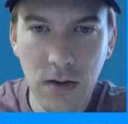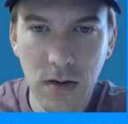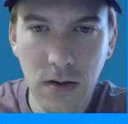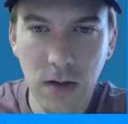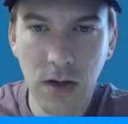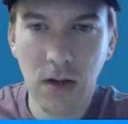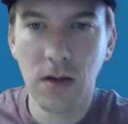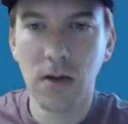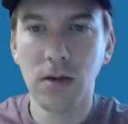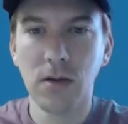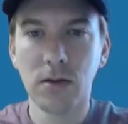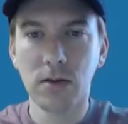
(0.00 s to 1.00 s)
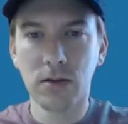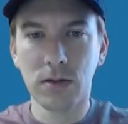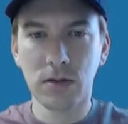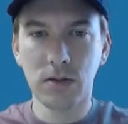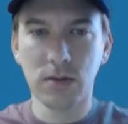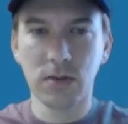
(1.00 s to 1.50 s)
And
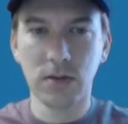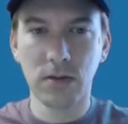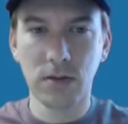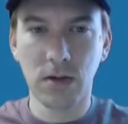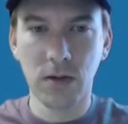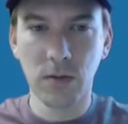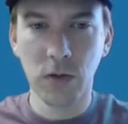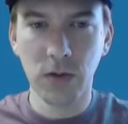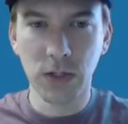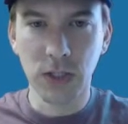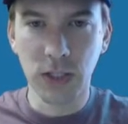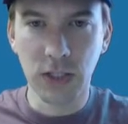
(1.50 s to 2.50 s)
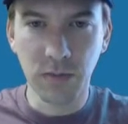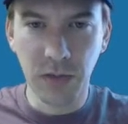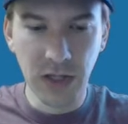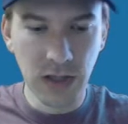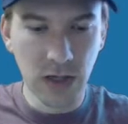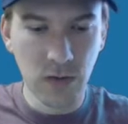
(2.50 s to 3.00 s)
I'm going to
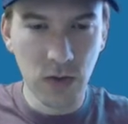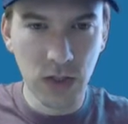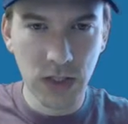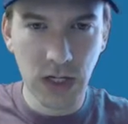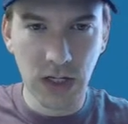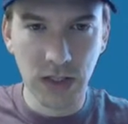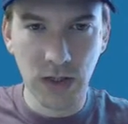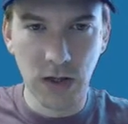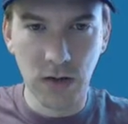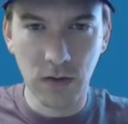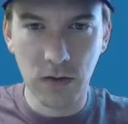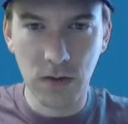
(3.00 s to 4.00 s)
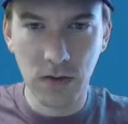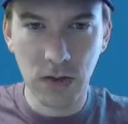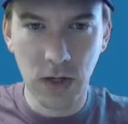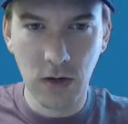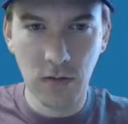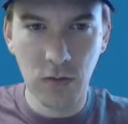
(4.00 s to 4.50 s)
split that one task out,
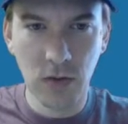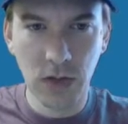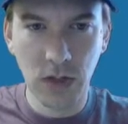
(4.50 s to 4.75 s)
Cowboy,